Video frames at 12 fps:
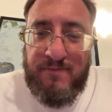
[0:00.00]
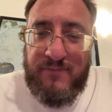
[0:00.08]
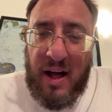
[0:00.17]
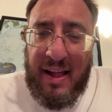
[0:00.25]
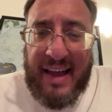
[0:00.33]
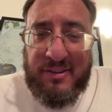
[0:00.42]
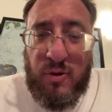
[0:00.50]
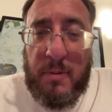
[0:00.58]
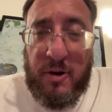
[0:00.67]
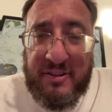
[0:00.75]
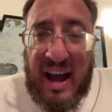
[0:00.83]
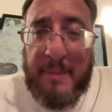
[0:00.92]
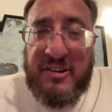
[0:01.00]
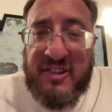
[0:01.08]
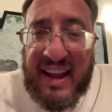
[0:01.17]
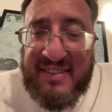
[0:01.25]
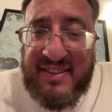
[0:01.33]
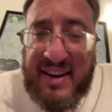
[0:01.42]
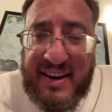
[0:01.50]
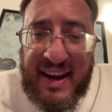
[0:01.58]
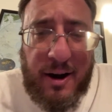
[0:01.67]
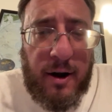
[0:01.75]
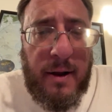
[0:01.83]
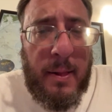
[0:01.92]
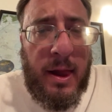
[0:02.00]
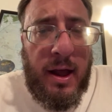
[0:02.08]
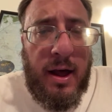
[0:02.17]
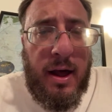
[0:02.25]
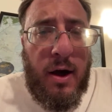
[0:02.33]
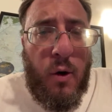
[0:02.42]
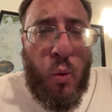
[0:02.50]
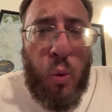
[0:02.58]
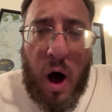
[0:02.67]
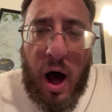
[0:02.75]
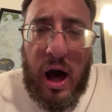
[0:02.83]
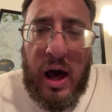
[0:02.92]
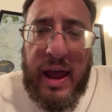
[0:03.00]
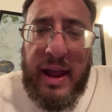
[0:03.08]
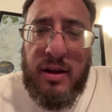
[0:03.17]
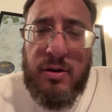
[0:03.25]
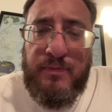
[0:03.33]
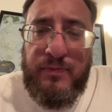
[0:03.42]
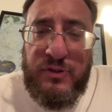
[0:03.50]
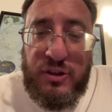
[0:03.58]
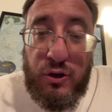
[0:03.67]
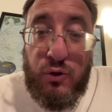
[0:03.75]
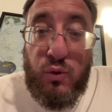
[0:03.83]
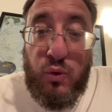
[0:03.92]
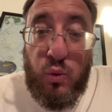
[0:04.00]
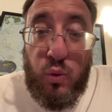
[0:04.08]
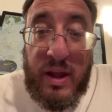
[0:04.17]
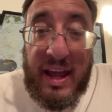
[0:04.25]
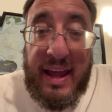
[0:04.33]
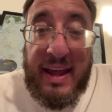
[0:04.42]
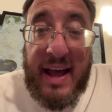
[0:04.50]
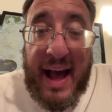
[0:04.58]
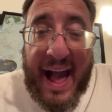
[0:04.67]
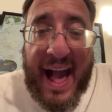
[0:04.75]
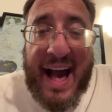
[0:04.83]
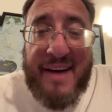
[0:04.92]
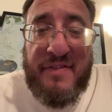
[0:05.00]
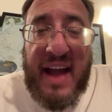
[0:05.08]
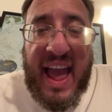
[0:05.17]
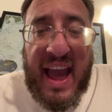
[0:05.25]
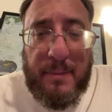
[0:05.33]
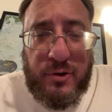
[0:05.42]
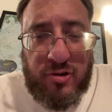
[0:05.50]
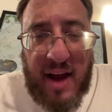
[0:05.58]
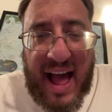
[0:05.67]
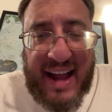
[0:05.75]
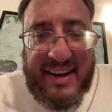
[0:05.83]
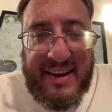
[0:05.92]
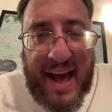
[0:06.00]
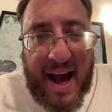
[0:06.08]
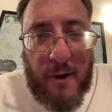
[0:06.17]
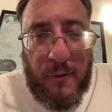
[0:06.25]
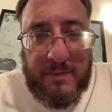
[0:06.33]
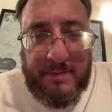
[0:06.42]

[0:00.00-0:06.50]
ask one more time, just in case you didn't hear. Why do we have Amtrak now?